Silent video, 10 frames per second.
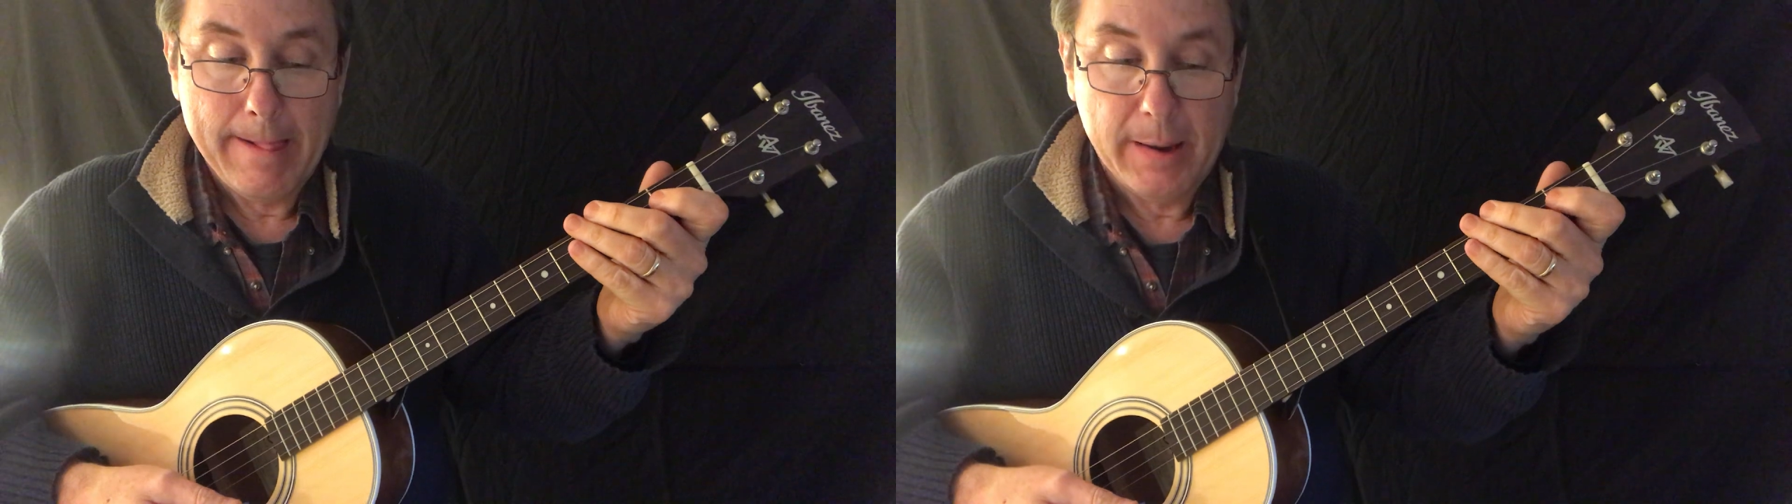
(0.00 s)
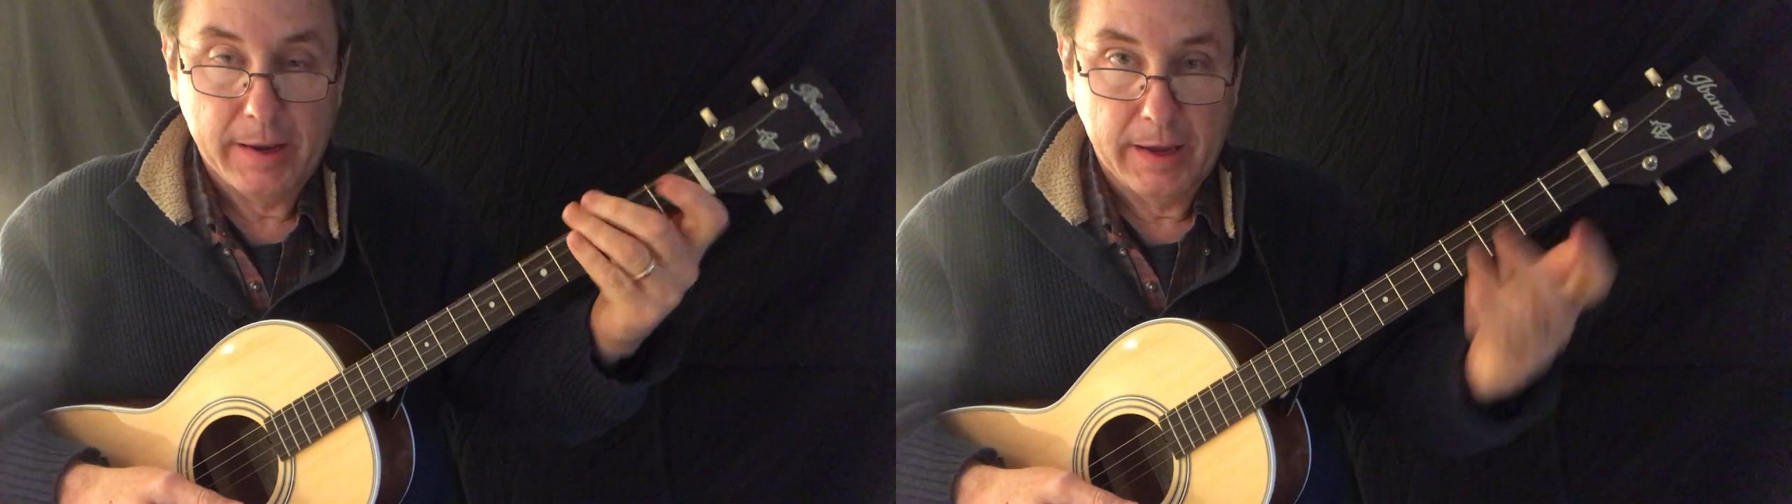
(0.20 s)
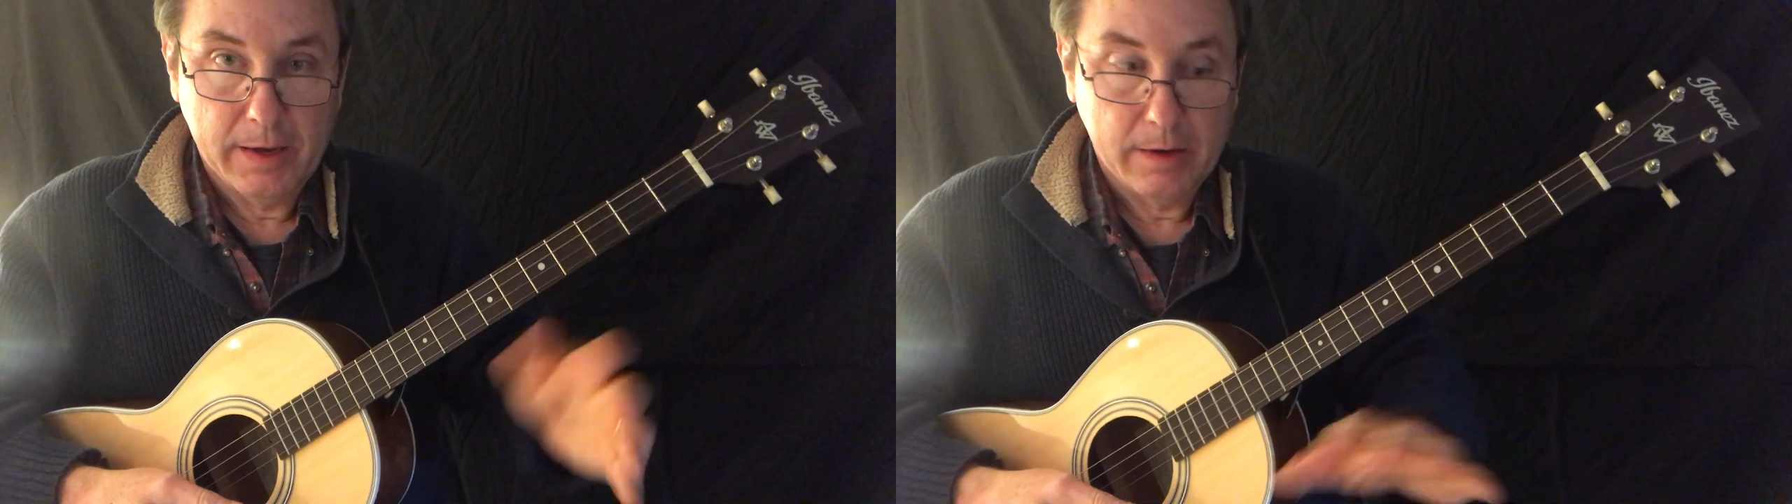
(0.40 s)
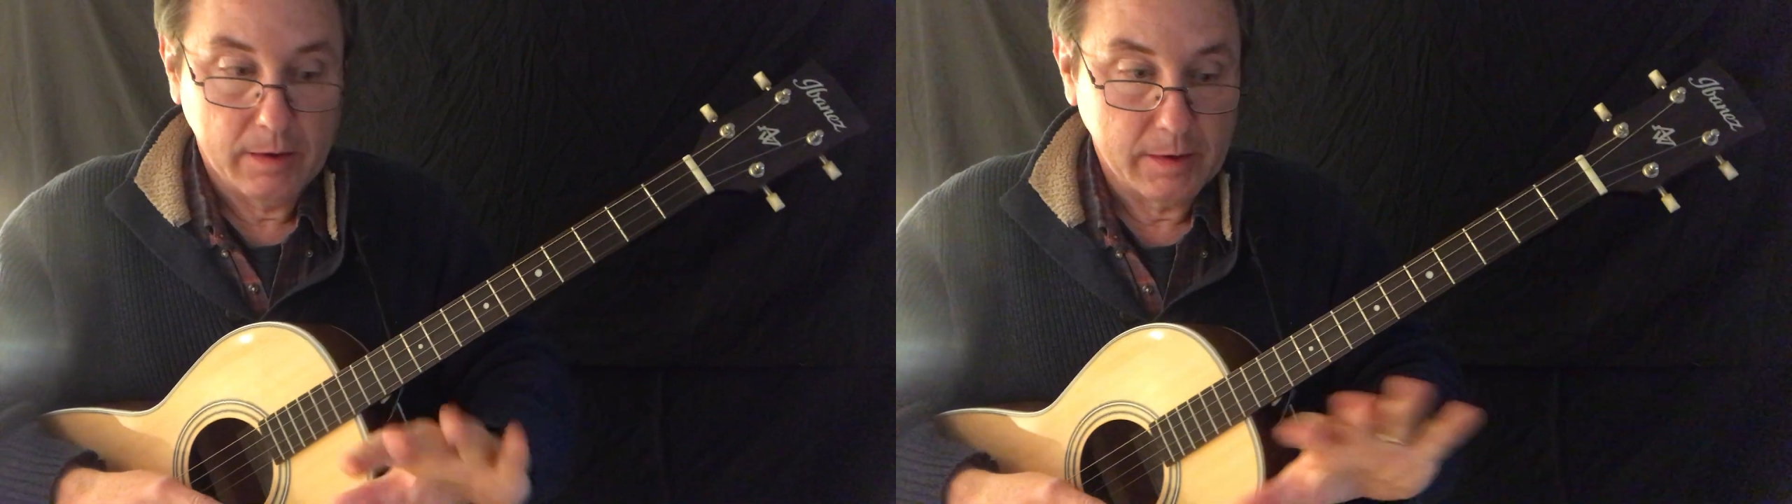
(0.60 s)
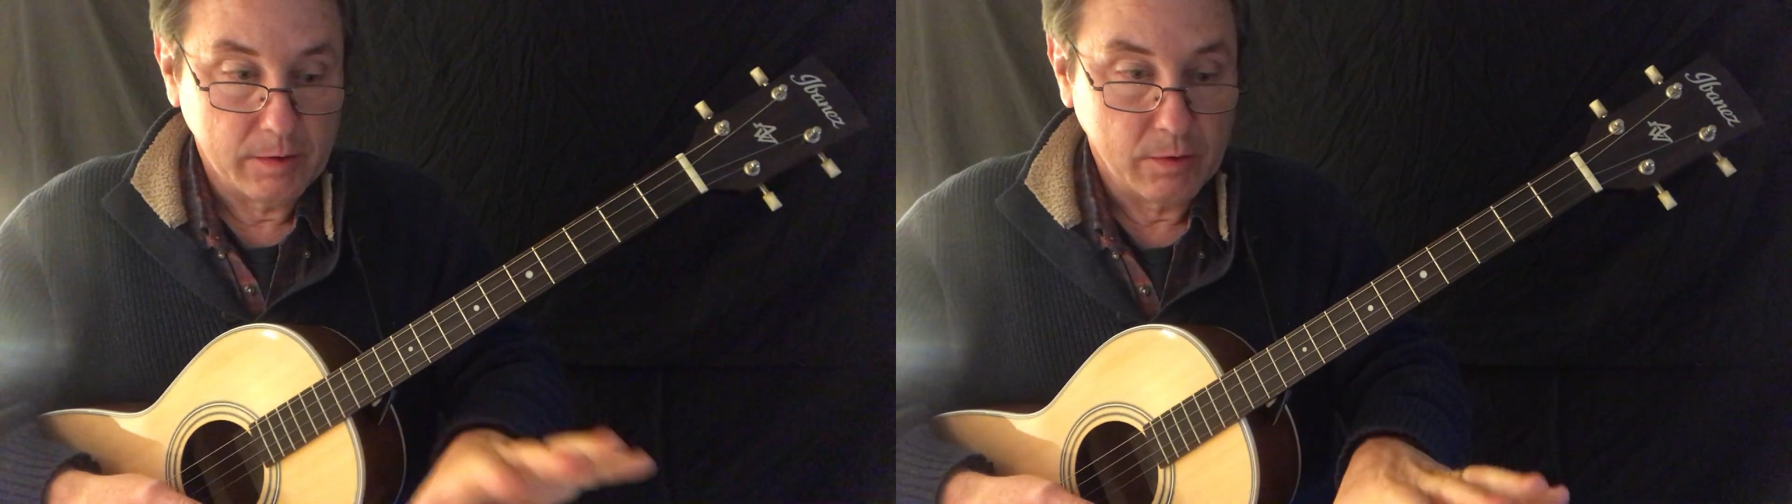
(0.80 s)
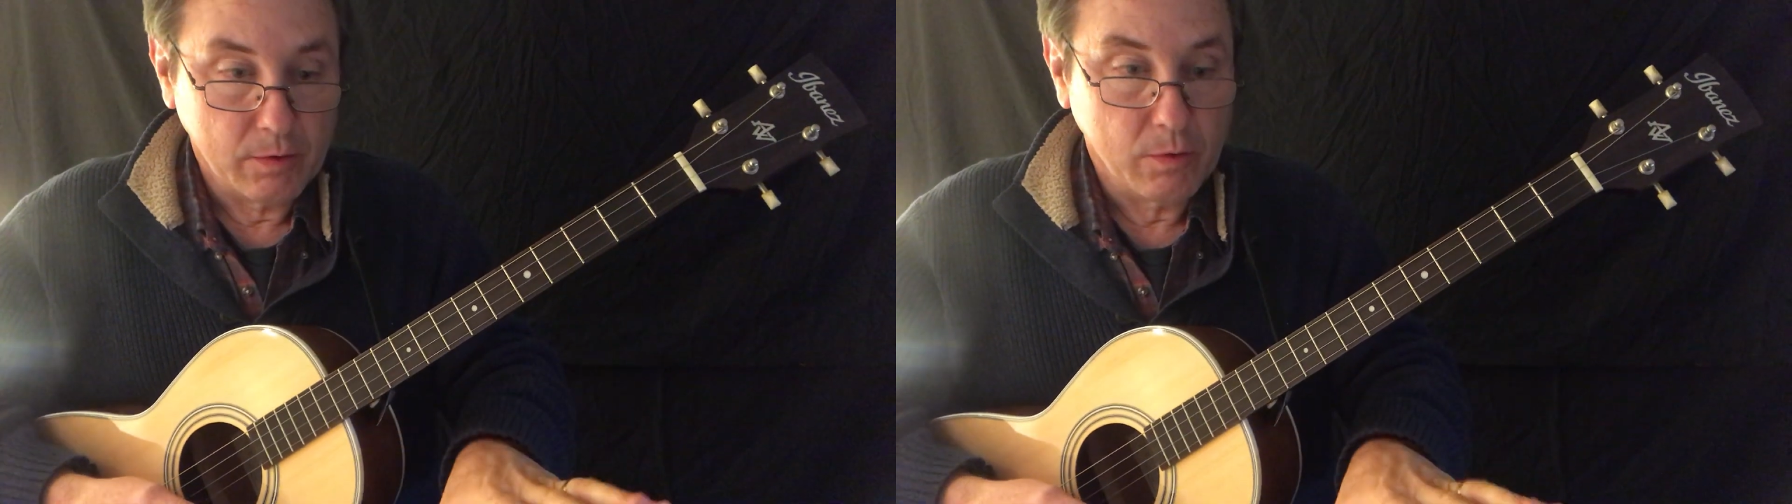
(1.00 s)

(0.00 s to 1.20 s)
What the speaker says: and again, look at the